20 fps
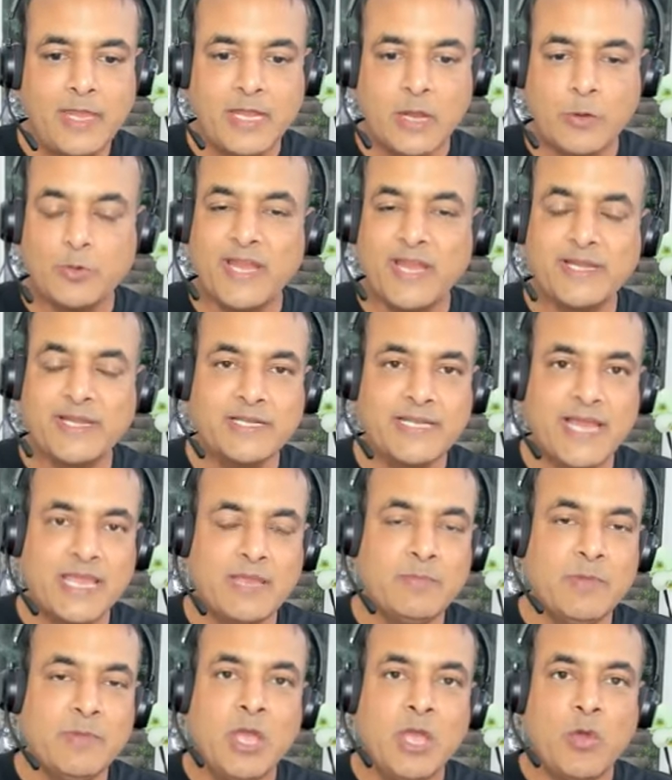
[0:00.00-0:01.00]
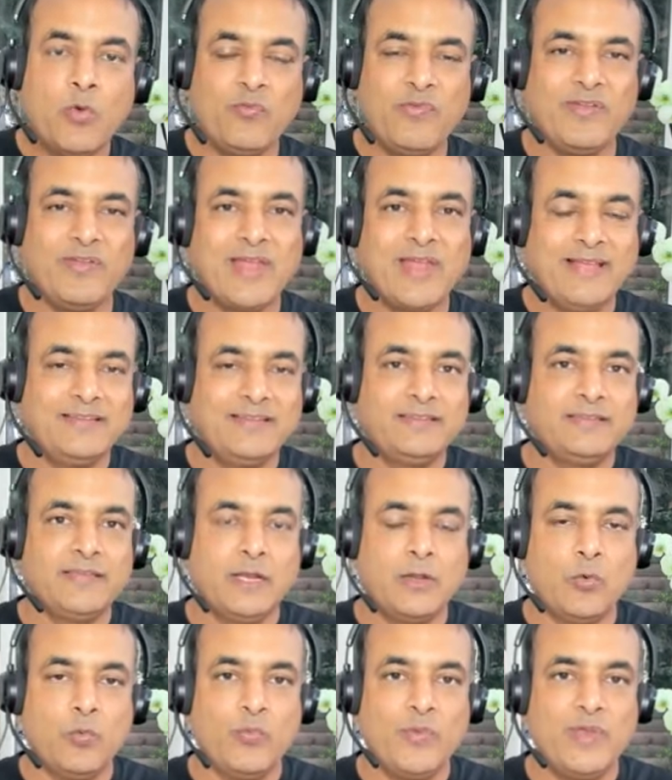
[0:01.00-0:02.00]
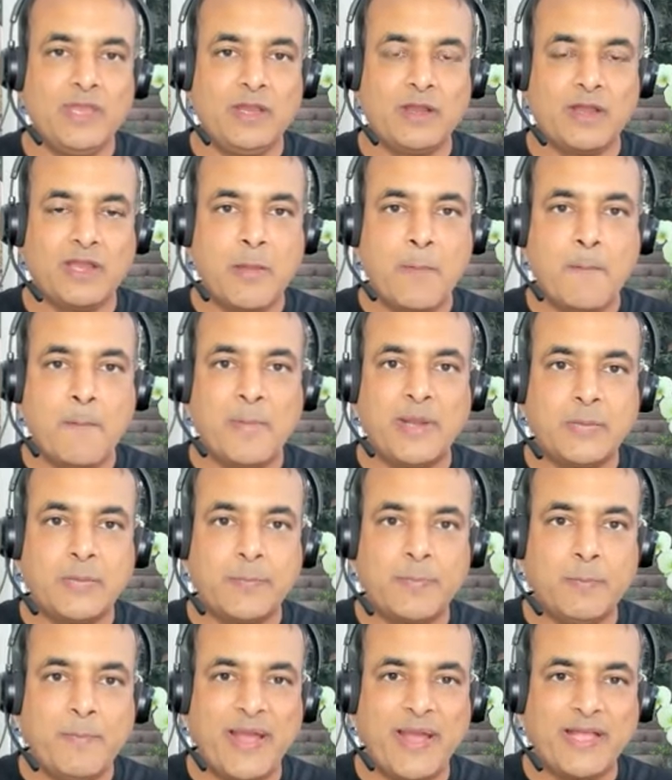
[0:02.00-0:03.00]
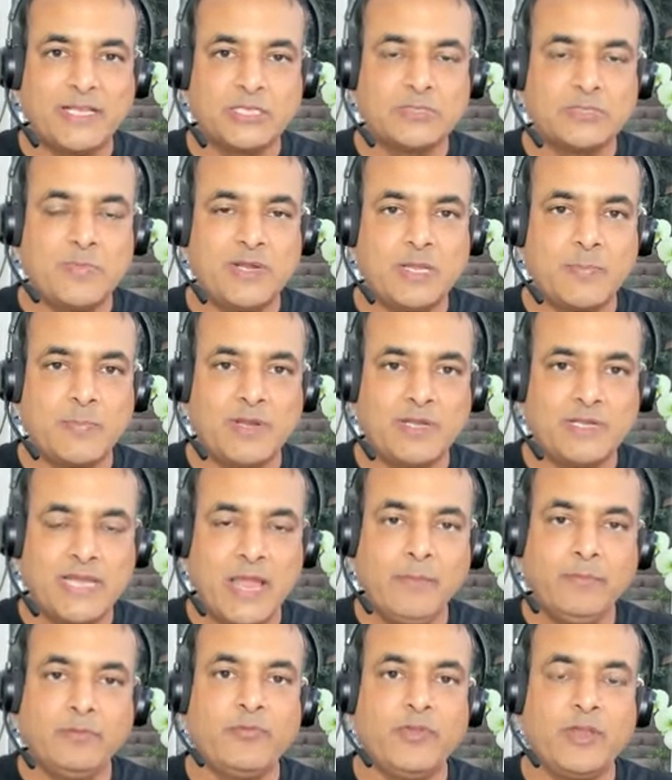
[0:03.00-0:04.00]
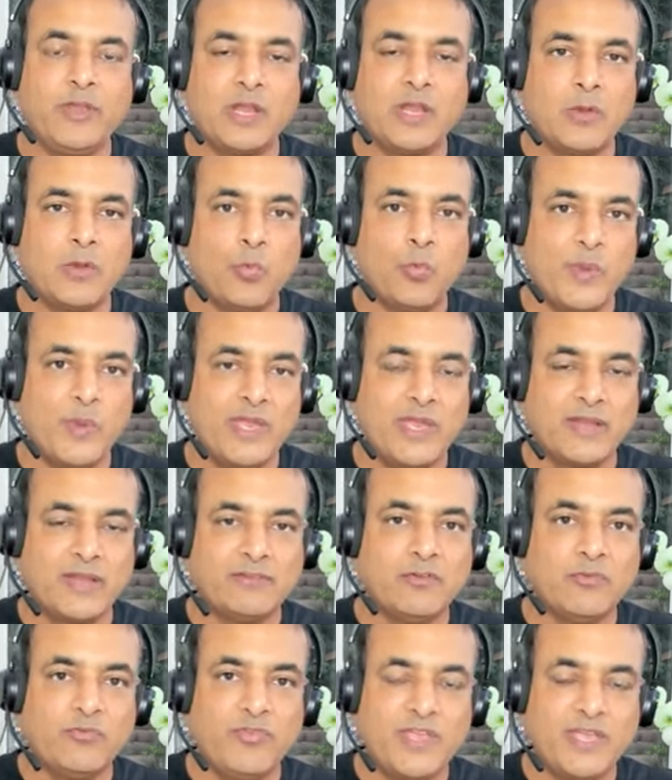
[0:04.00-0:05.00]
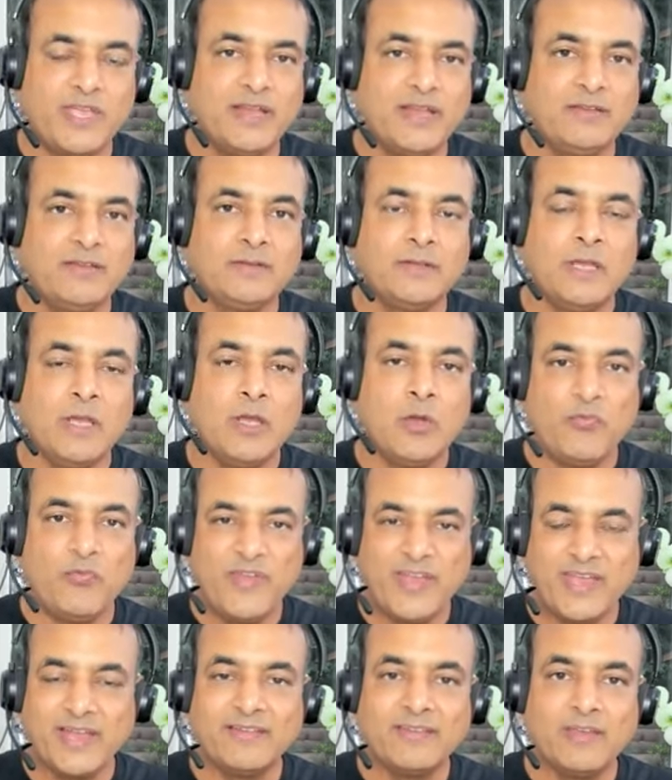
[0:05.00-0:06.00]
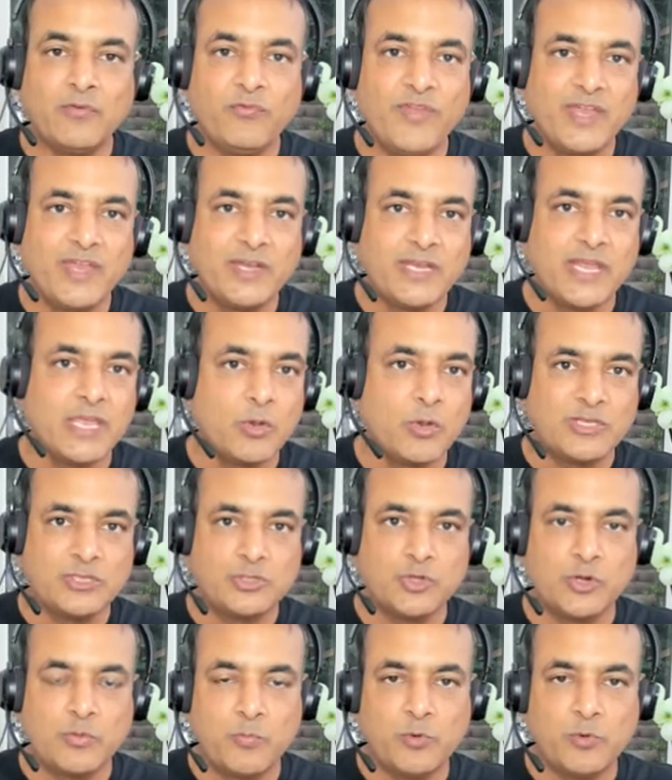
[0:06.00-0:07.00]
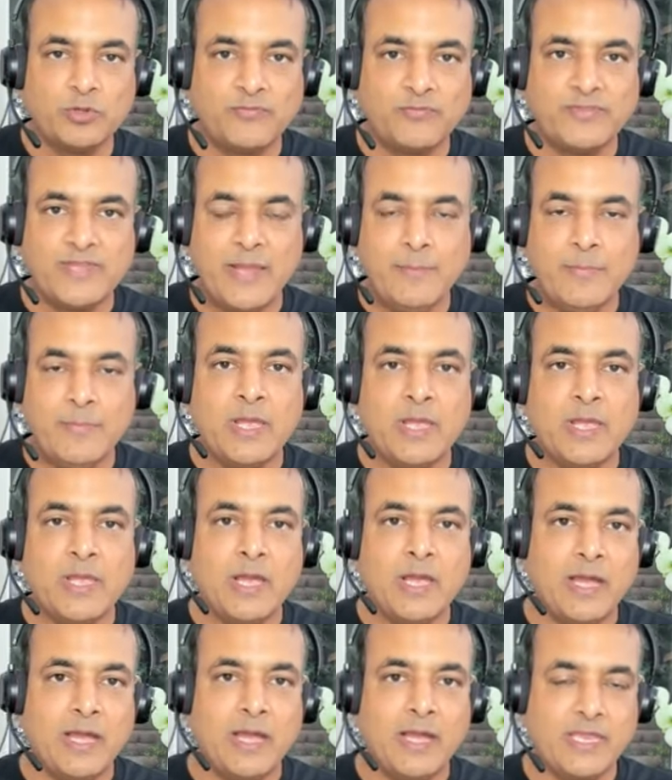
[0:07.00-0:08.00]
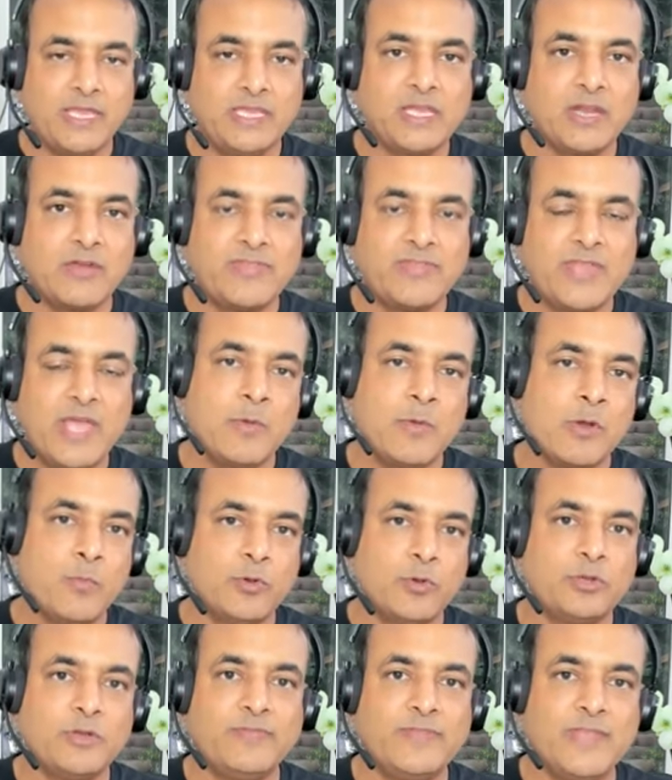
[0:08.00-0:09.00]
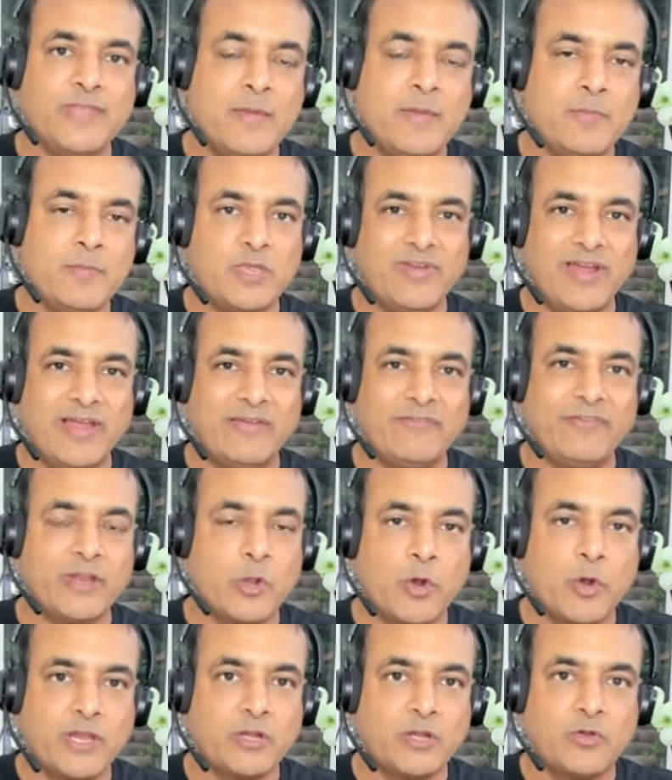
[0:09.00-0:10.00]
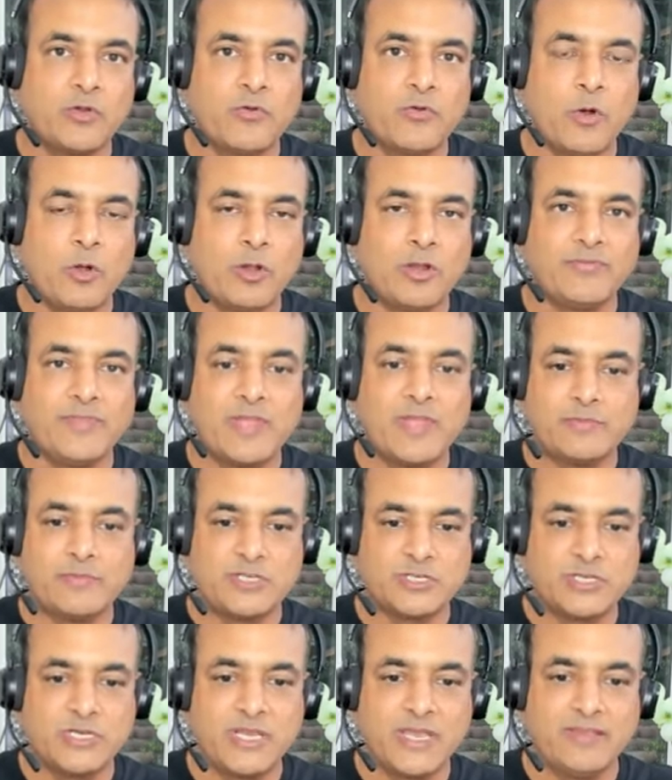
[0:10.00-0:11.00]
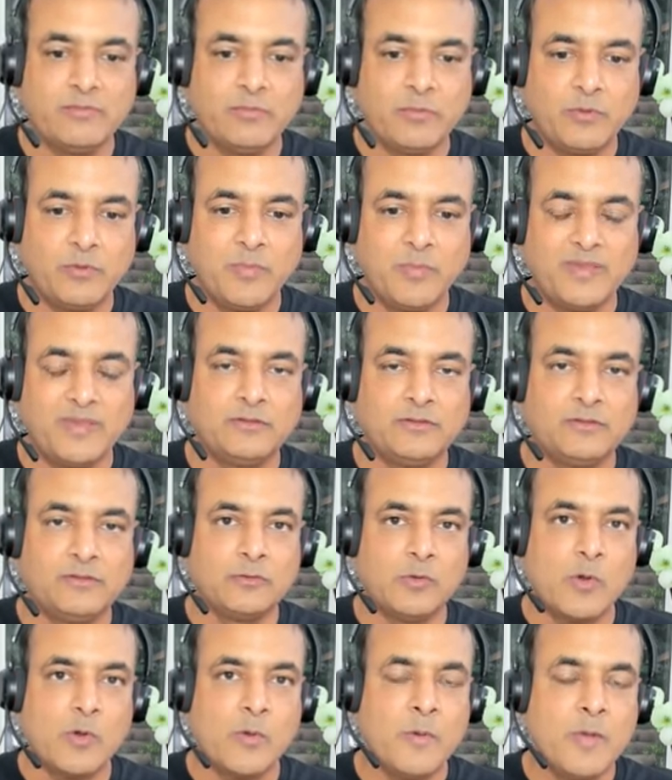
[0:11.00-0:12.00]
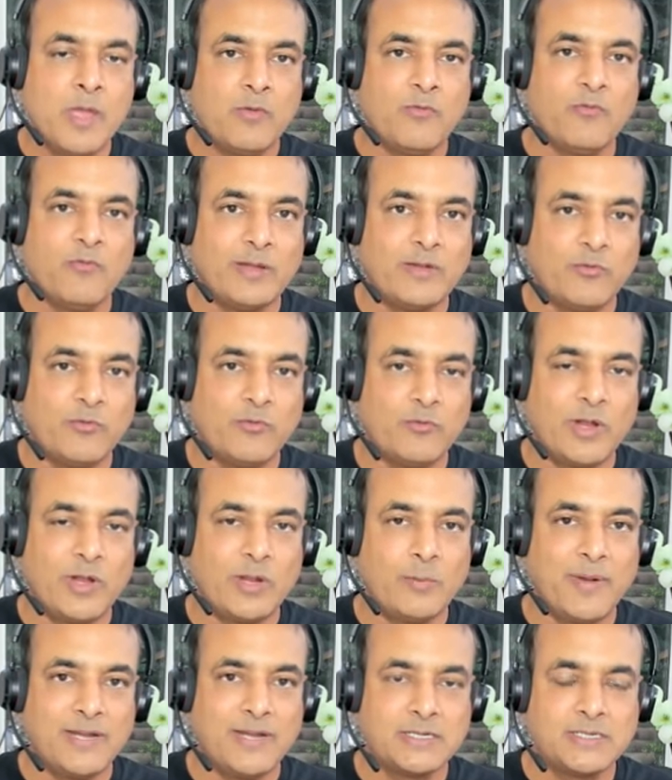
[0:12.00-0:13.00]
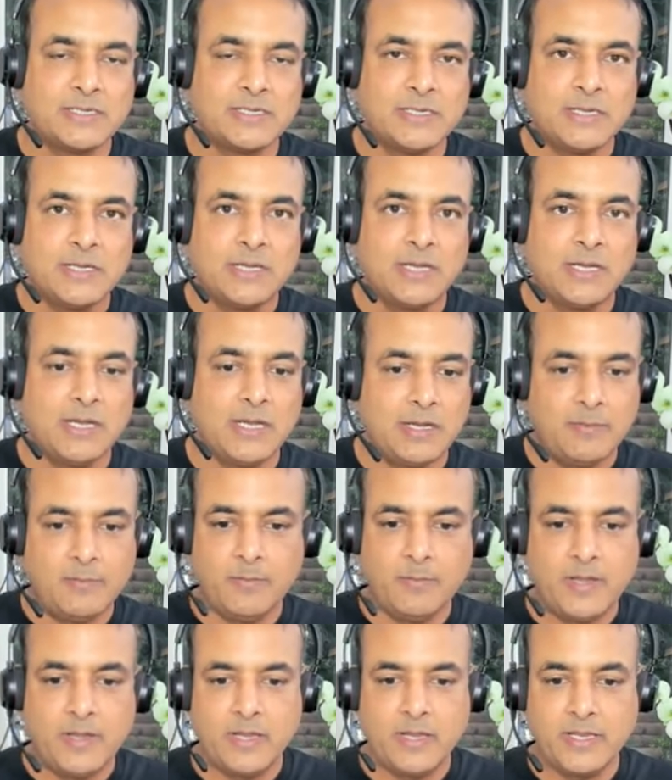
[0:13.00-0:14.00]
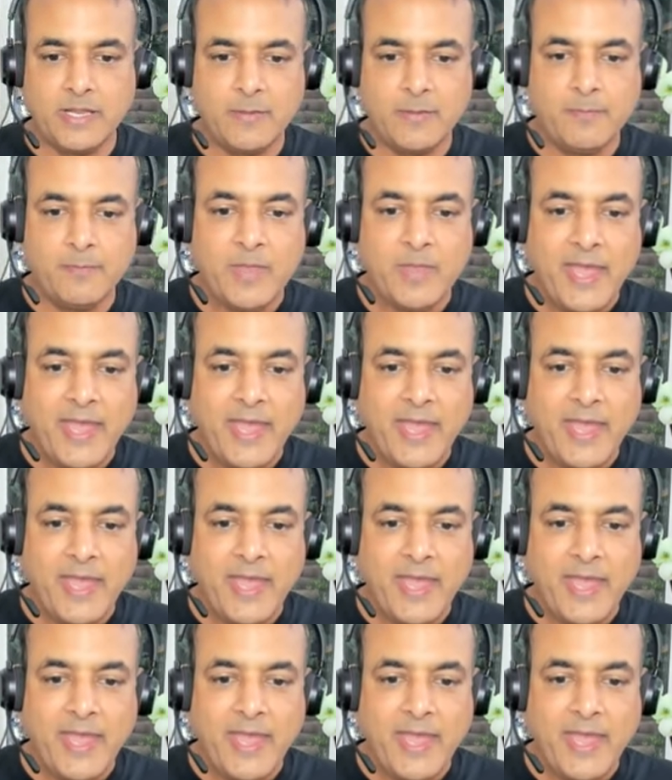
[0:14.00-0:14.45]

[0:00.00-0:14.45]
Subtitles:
Now, date and time, as I said, we run multiple batches, multiple times. We run weekends and weekends. Weekends and weekday, you can join both of them. Either of them or both of them, you will have a recording to all of them just in case you miss. So, yeah.